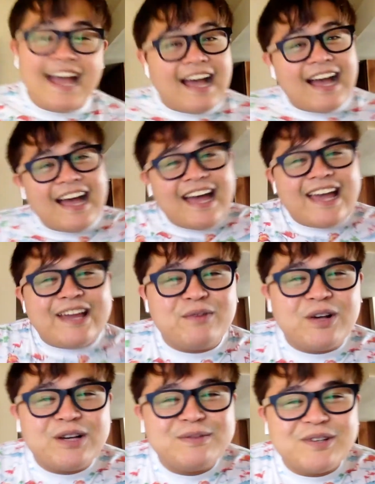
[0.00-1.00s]
Hi,
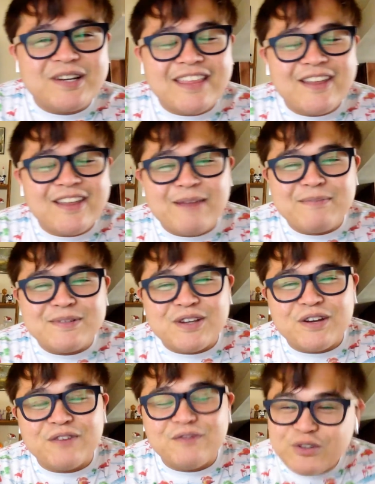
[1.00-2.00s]
welcome to another
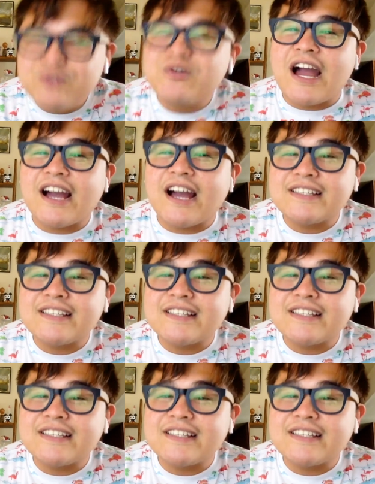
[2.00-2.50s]
episode of Food Rocks.